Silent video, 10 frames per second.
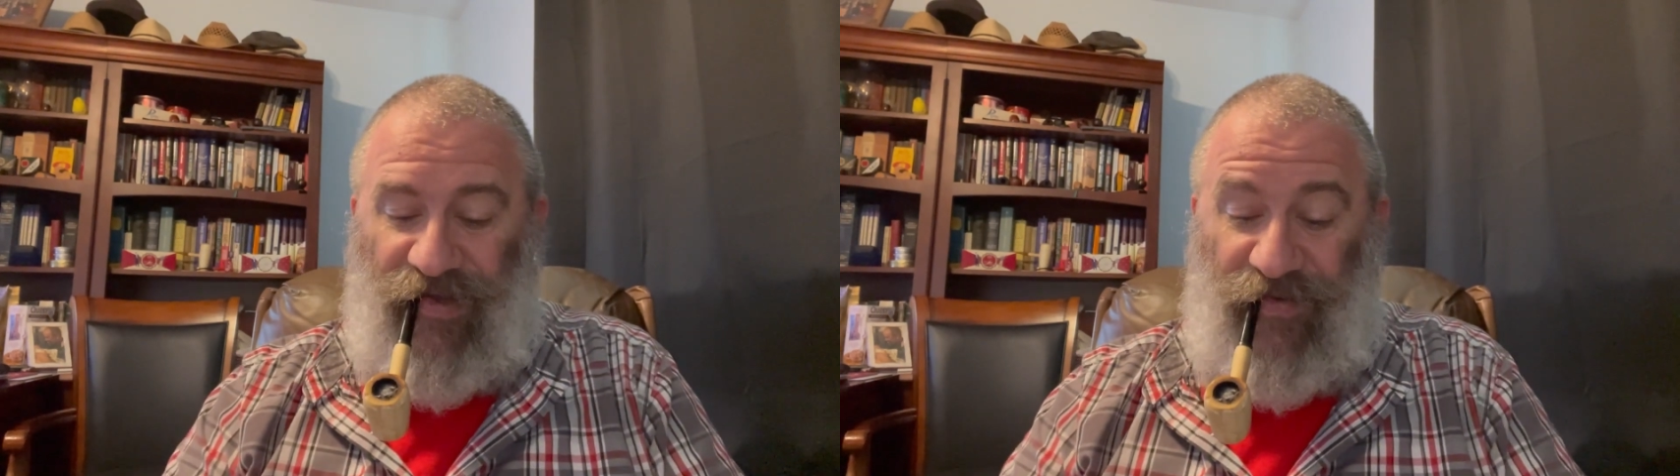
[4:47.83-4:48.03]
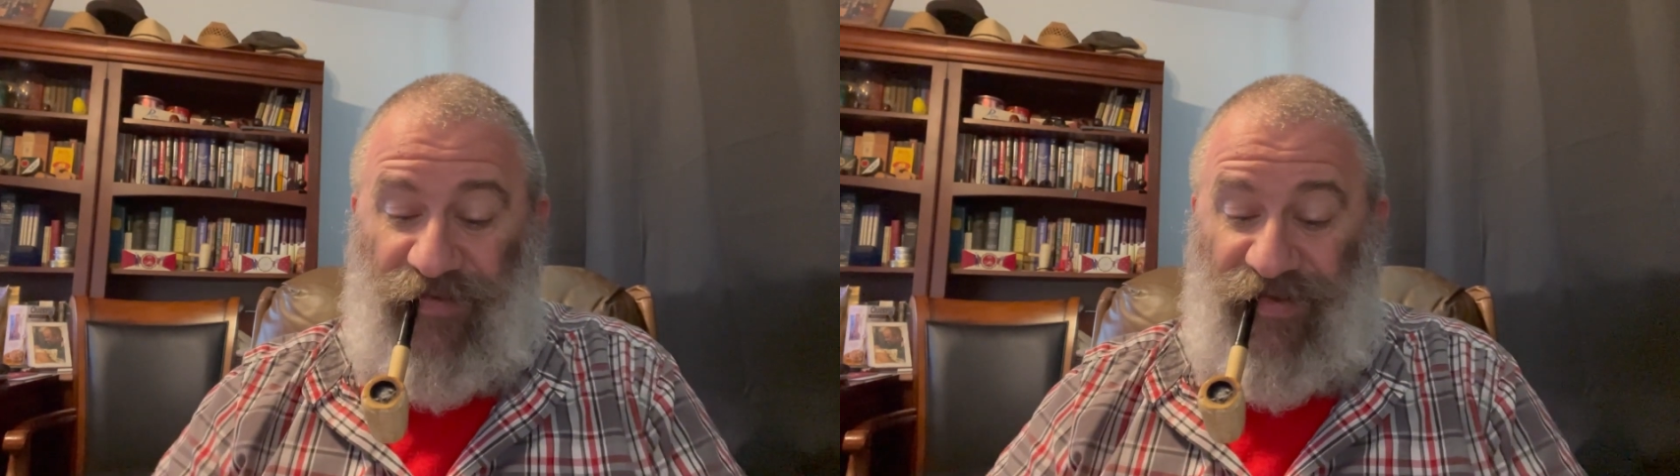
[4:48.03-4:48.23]

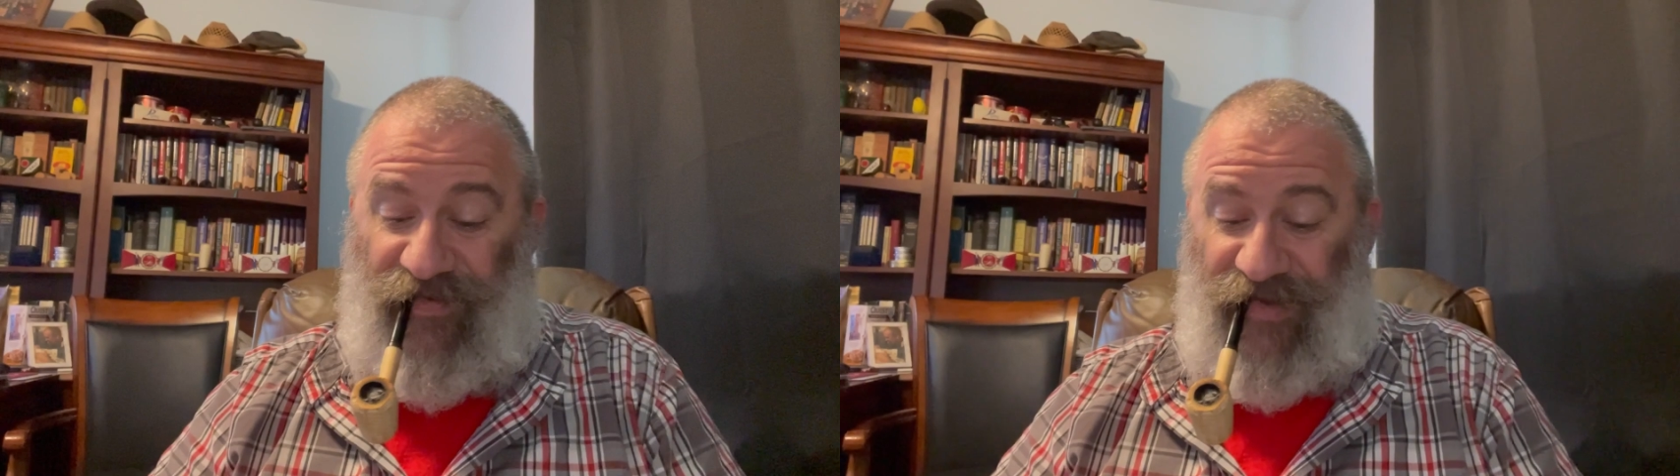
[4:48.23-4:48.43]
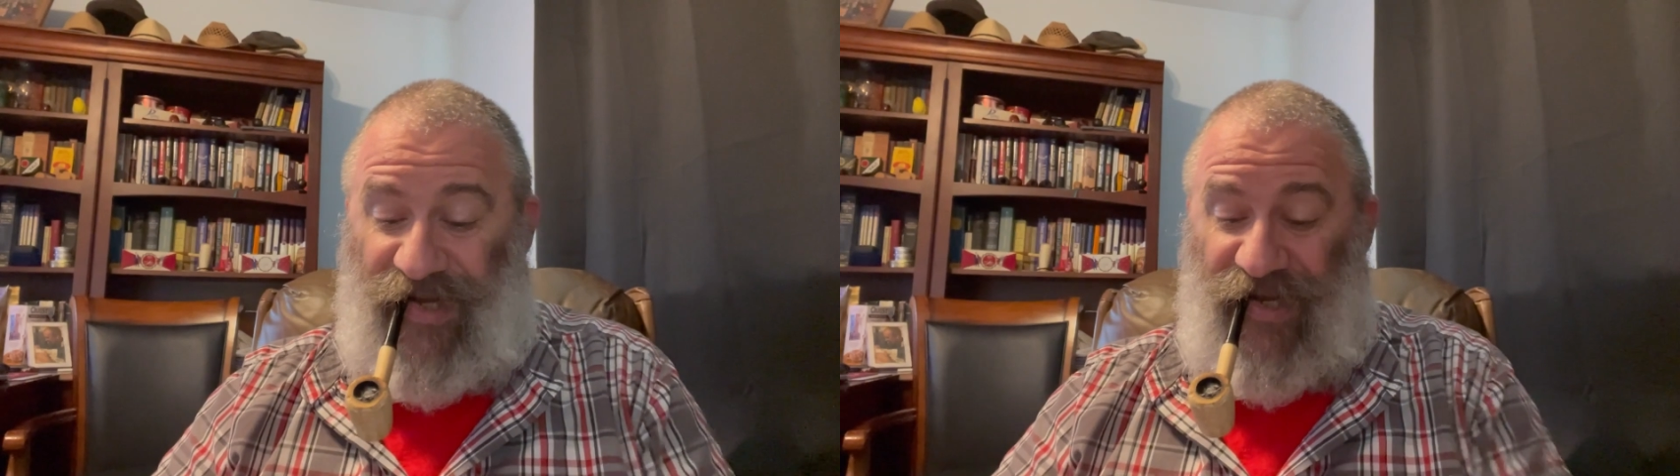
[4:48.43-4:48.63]
of his
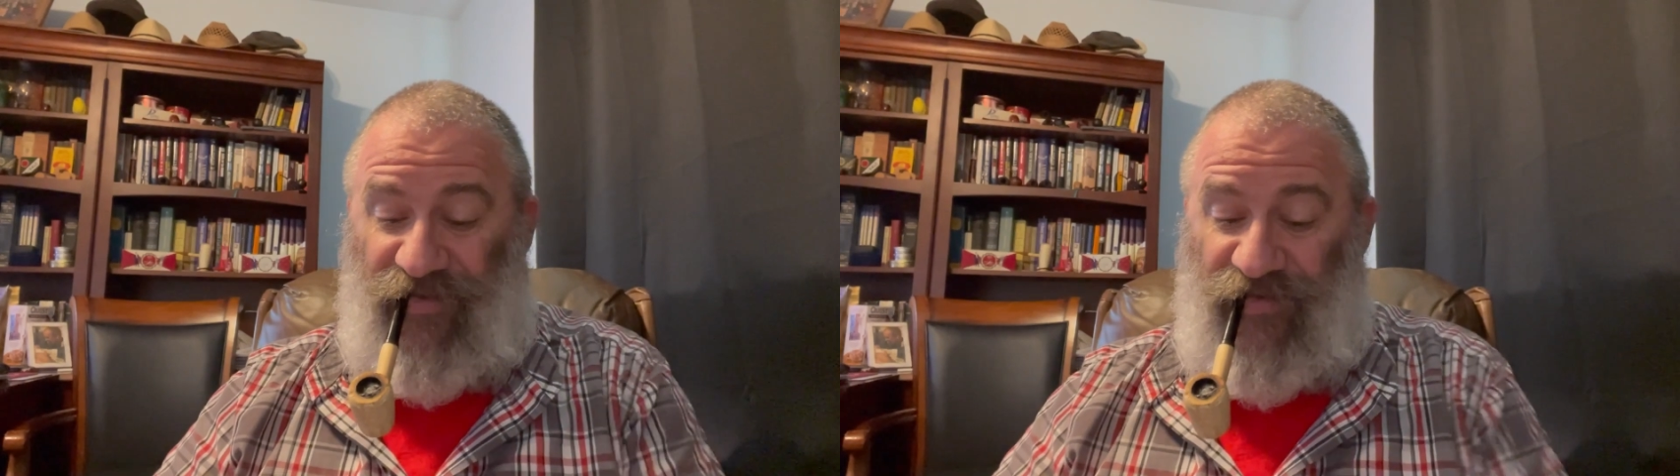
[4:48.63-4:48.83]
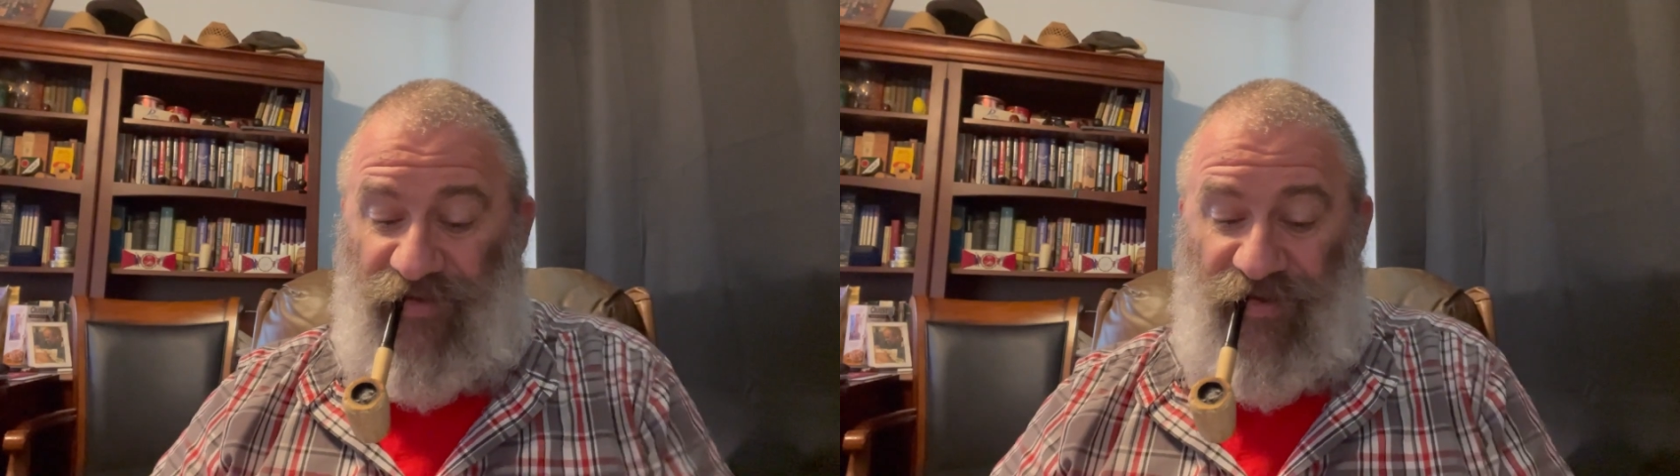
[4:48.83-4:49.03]

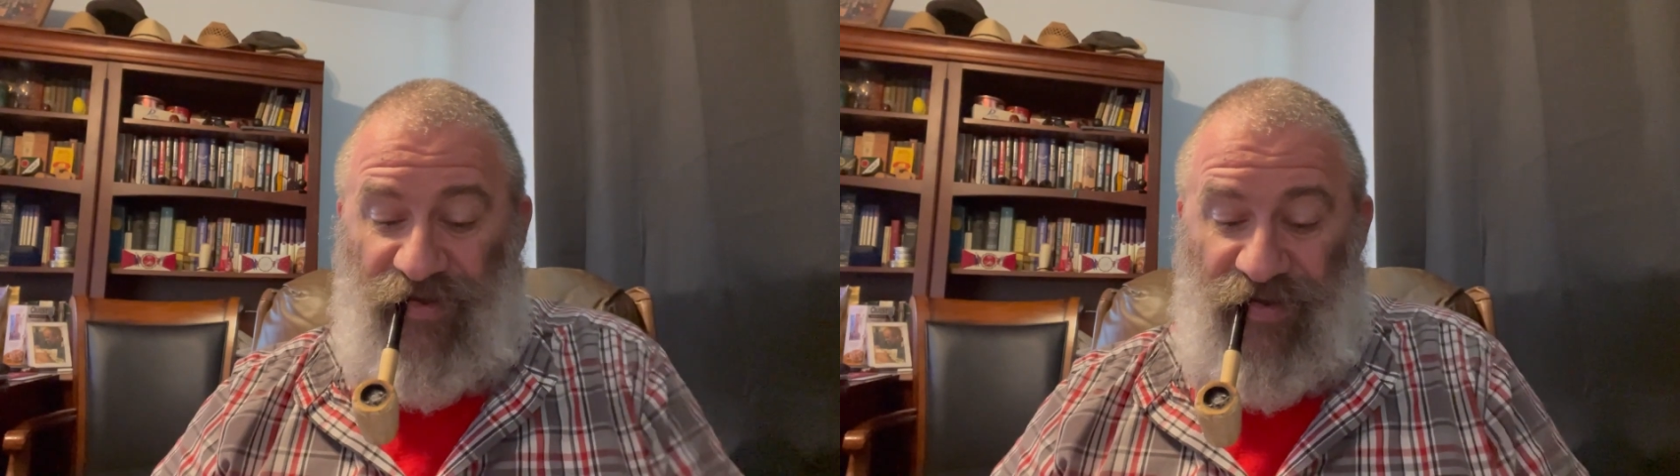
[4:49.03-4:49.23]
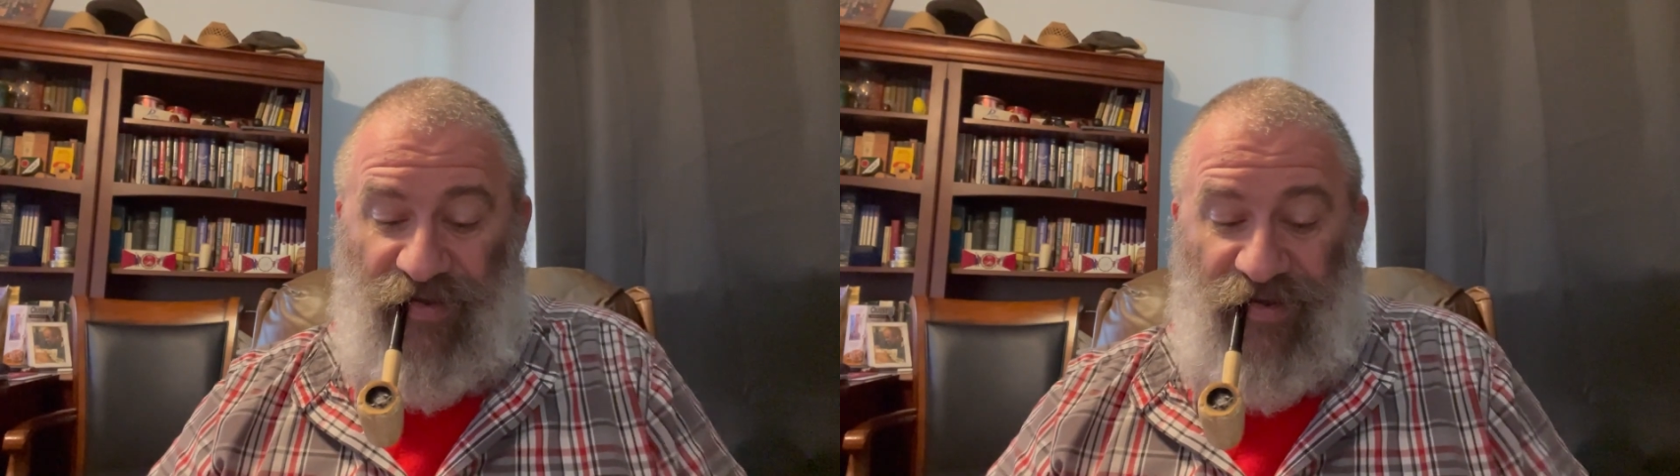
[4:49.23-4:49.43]
stash.
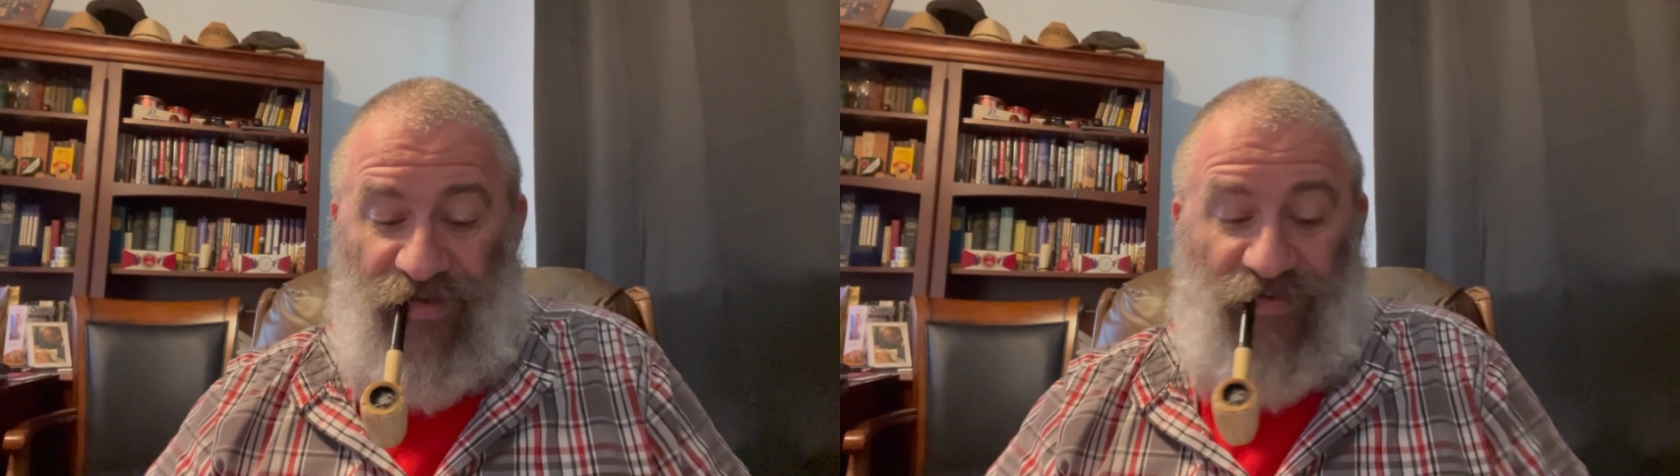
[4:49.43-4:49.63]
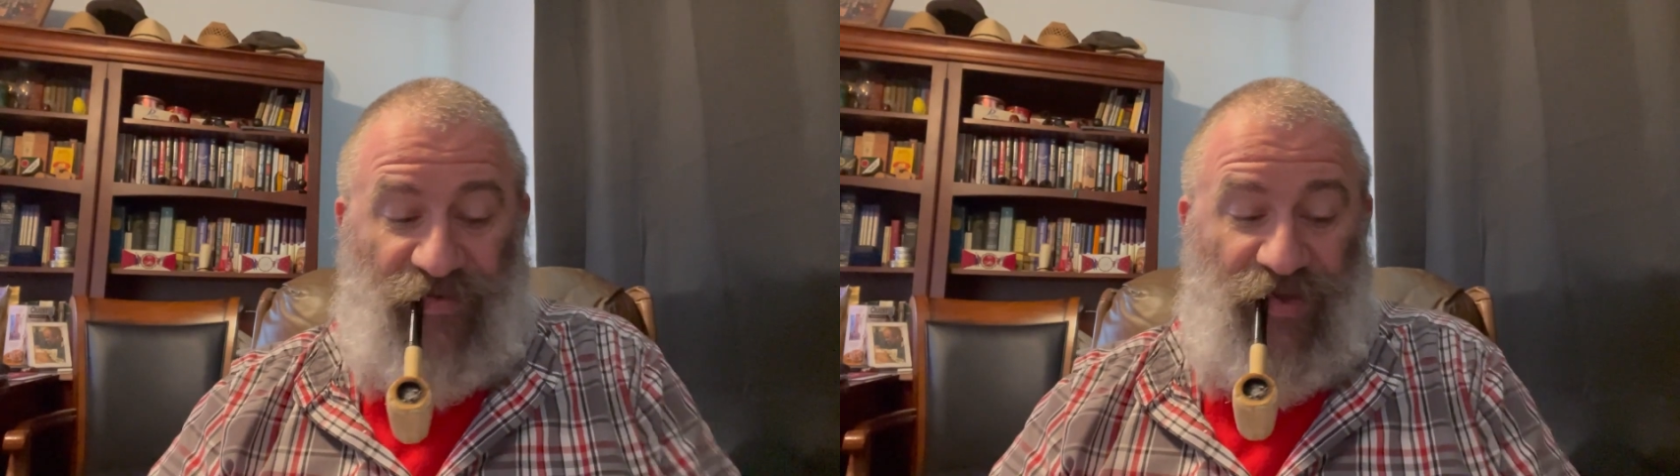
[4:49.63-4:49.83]

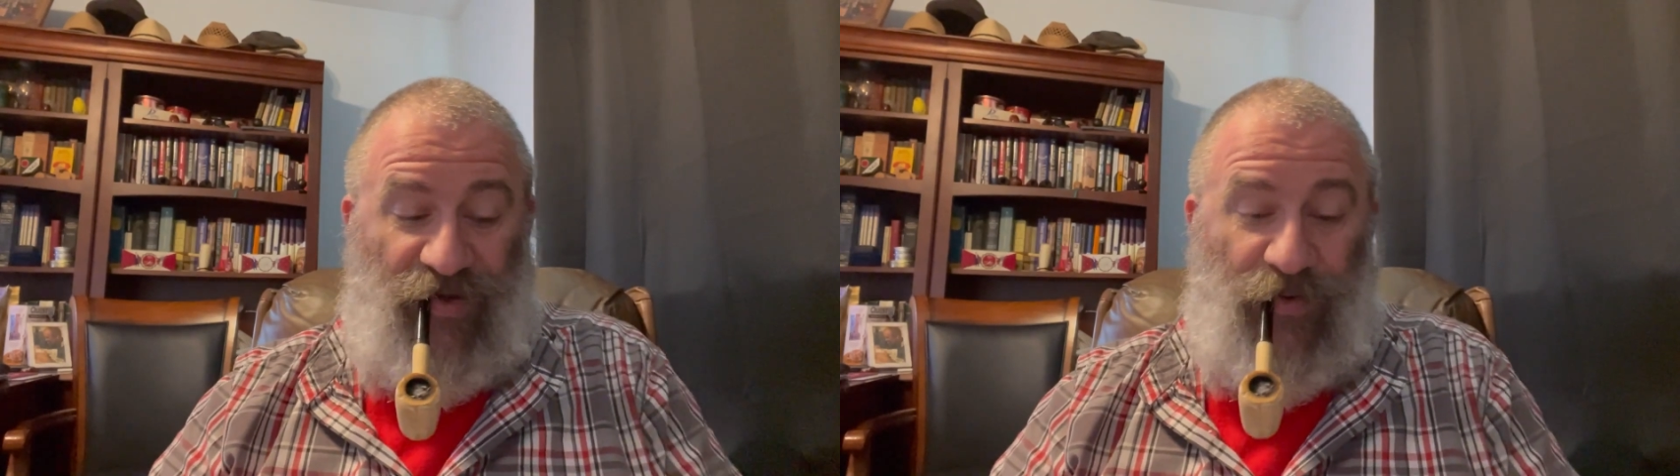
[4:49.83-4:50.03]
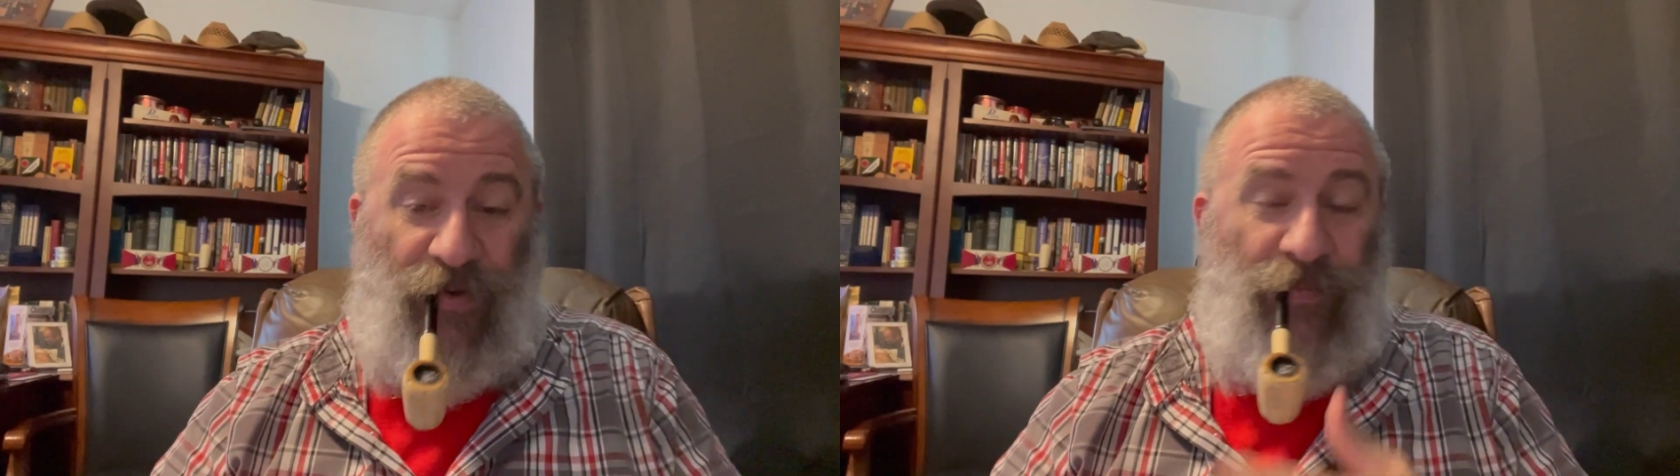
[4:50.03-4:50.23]
So